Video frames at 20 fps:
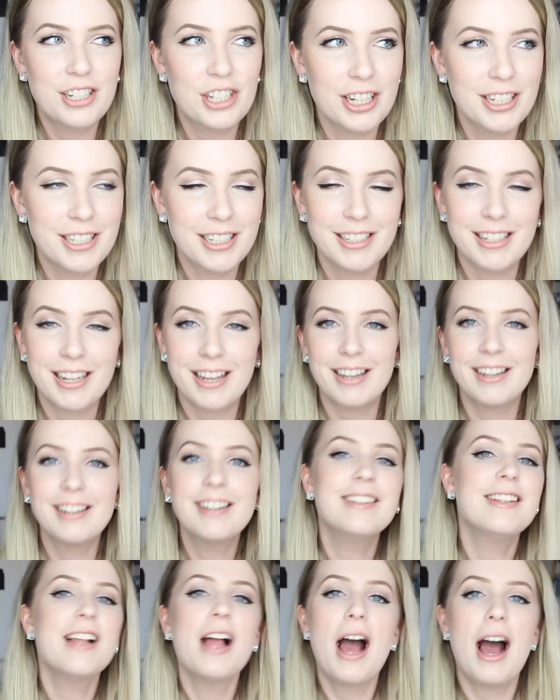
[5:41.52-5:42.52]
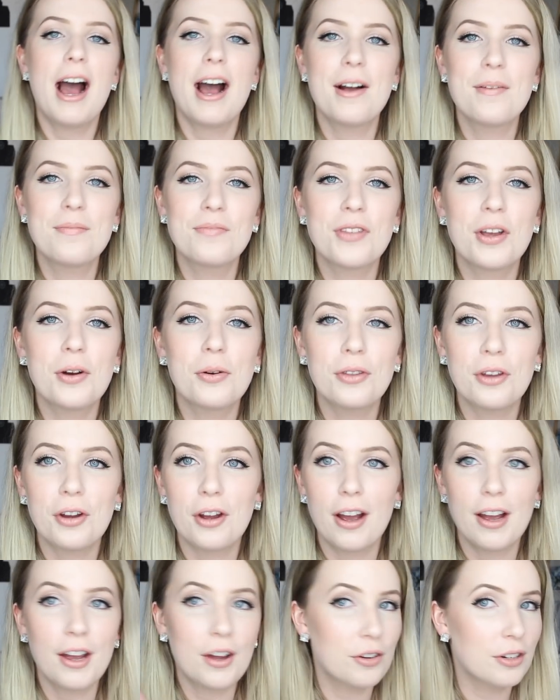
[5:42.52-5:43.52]
I cheated here, um, although
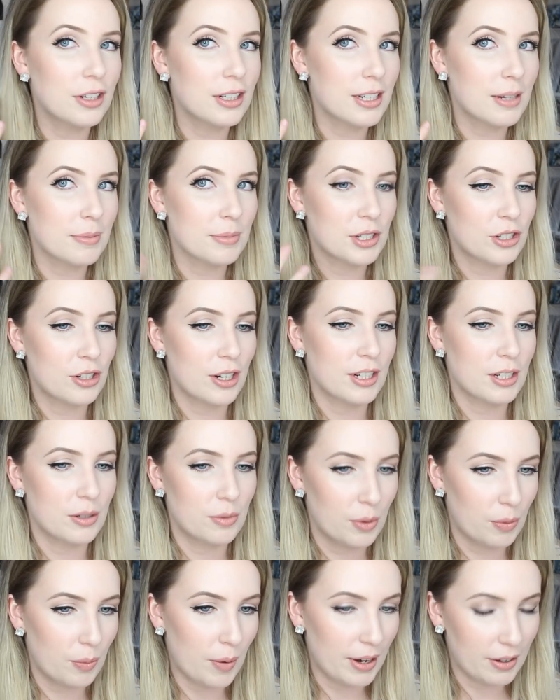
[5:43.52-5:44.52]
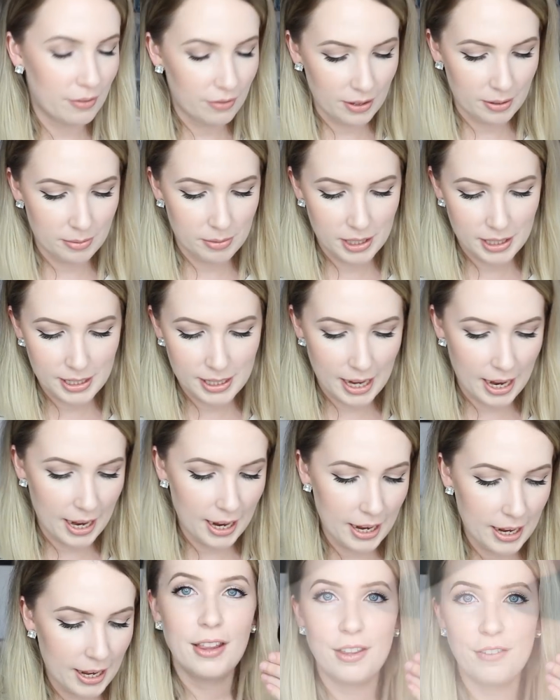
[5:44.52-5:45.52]
I only demonstrated with one of them today.